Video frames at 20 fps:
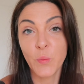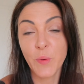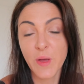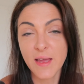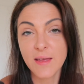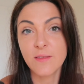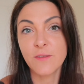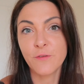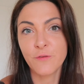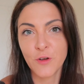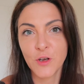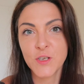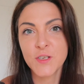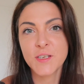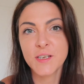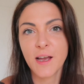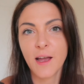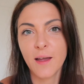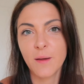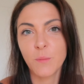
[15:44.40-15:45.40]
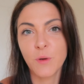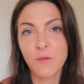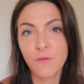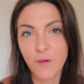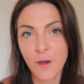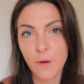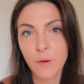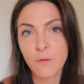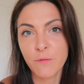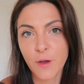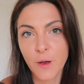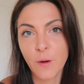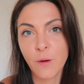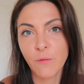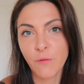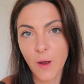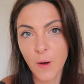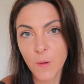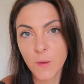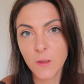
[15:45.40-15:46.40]
be the first time in a very, very,
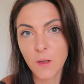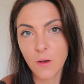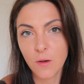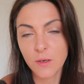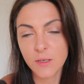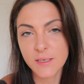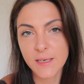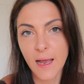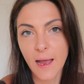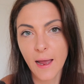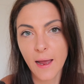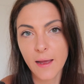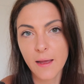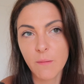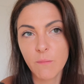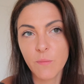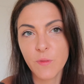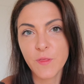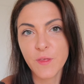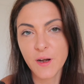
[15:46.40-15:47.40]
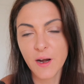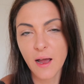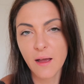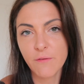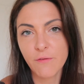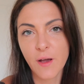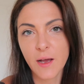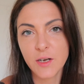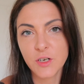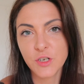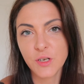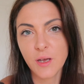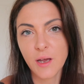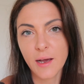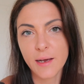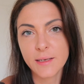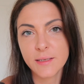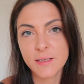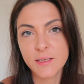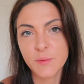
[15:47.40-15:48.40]
very long time that I've actually
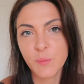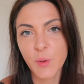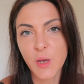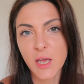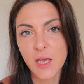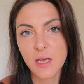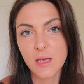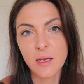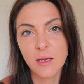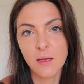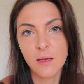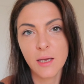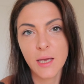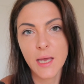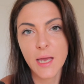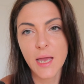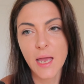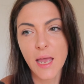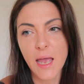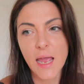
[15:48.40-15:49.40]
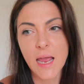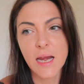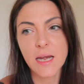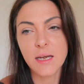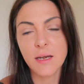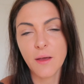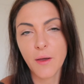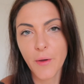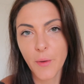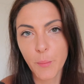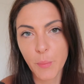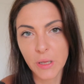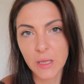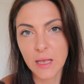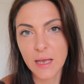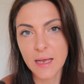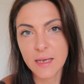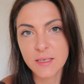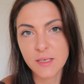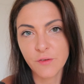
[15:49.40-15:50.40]
had to be in a
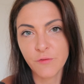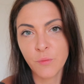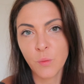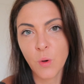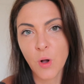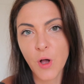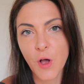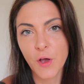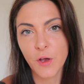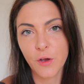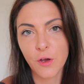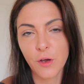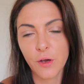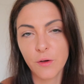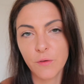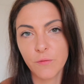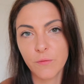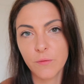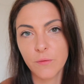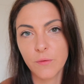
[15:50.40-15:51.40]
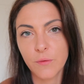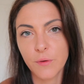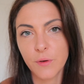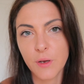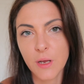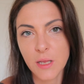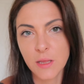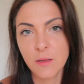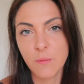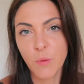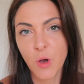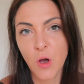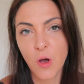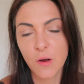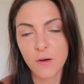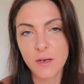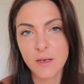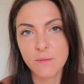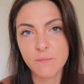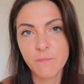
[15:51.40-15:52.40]
place of work in the
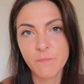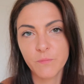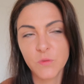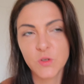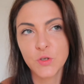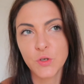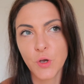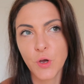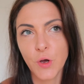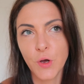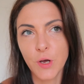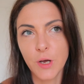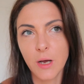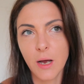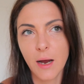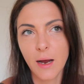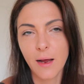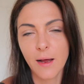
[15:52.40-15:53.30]
morning. So